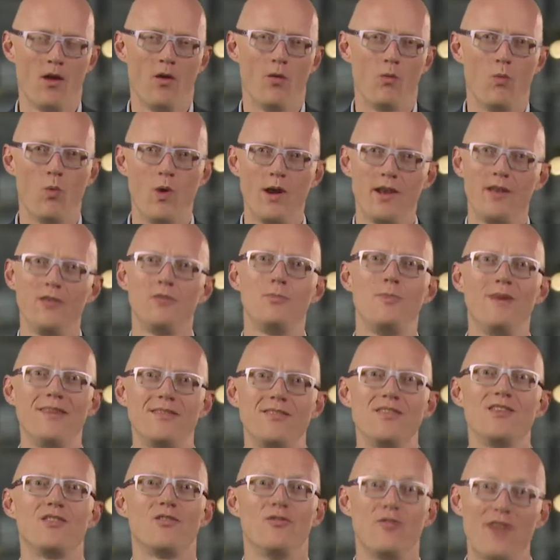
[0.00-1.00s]
One is
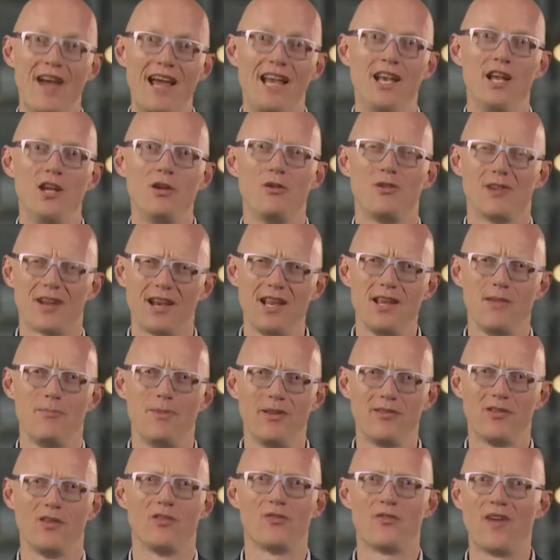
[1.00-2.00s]
business value, clear
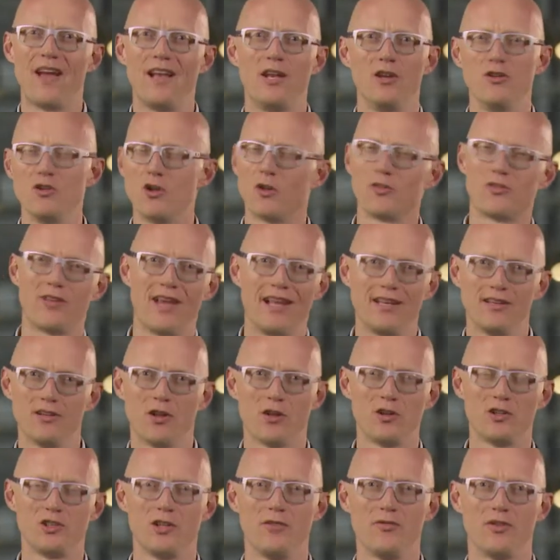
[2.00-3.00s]
business value, not
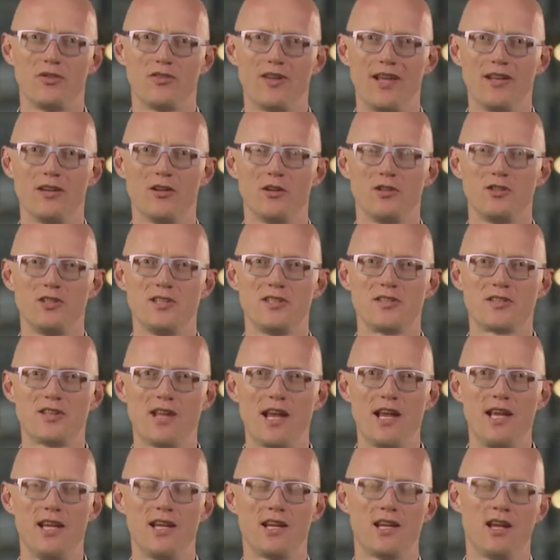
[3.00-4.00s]
technology for technology's
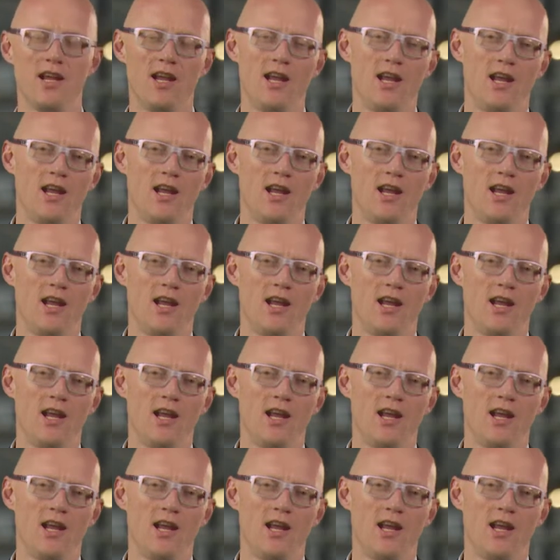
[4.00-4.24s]
sake.